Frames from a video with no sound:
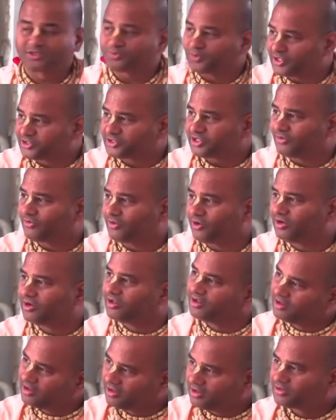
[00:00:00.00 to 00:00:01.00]
from the spiritual
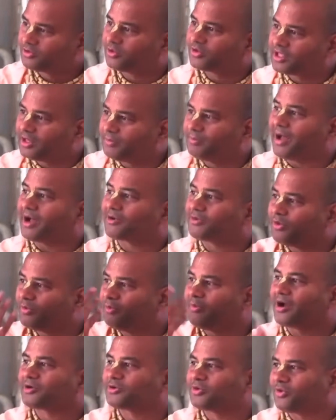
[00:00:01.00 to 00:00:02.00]
world, took him
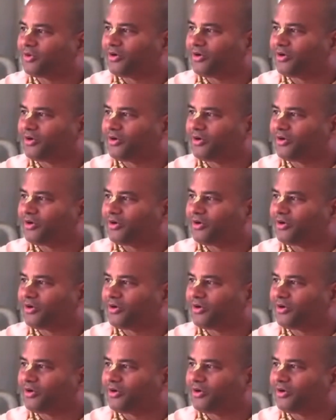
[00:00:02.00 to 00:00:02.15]
back home,